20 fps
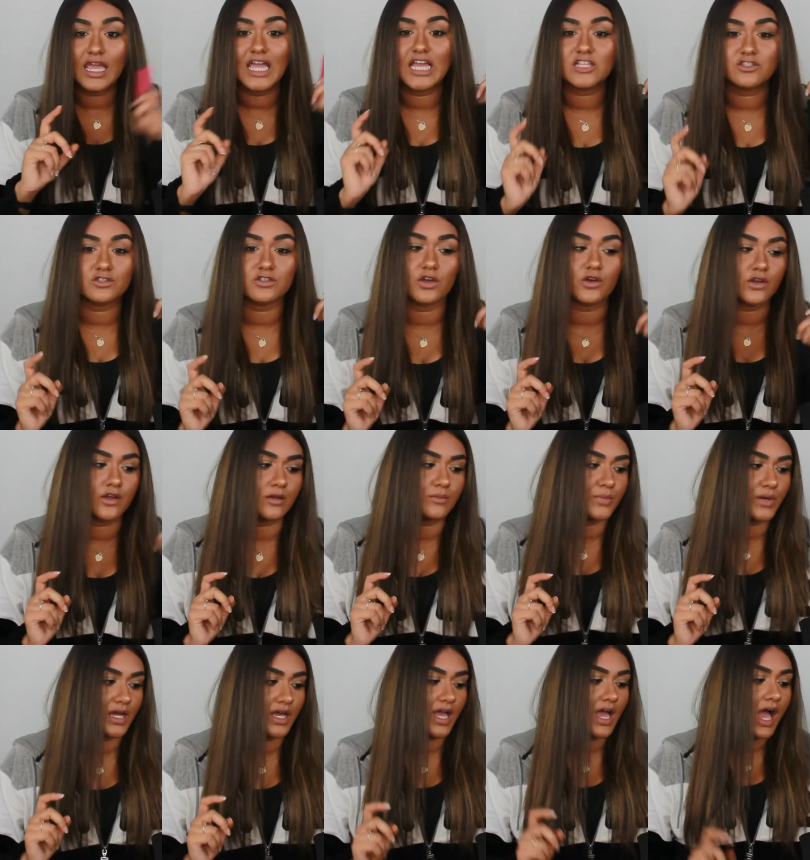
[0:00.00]
It's so good.
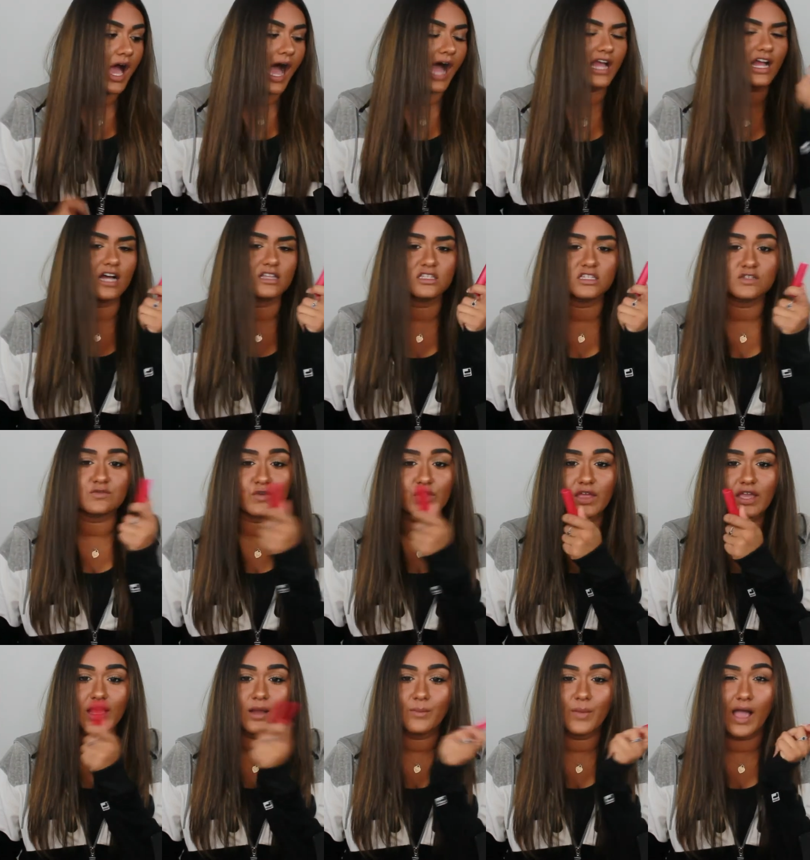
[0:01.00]
But I got this for
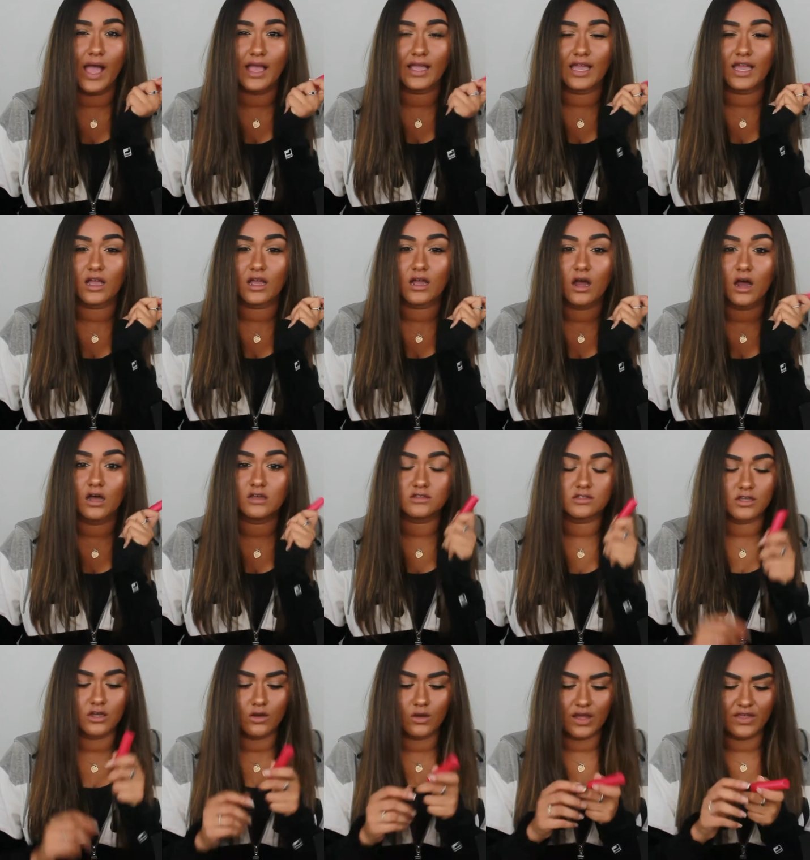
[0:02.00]
like a pack at Costco.